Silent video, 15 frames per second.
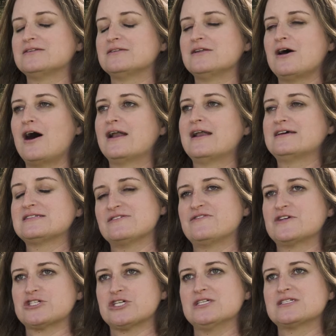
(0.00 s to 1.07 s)
not as
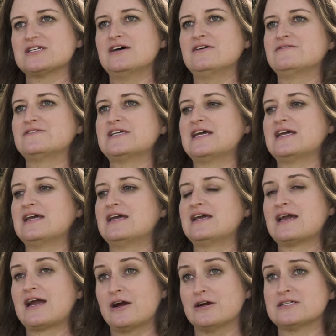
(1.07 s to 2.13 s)
efficient of taking
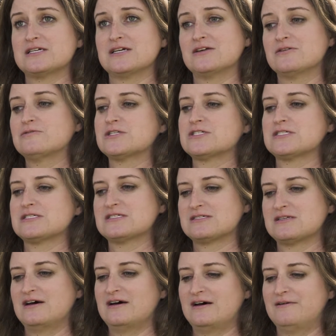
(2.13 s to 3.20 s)
carotene, which is
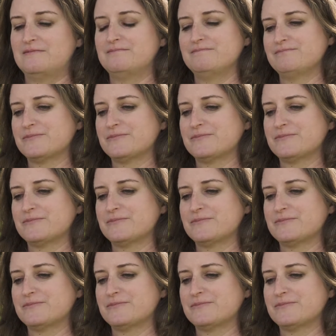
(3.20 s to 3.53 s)
a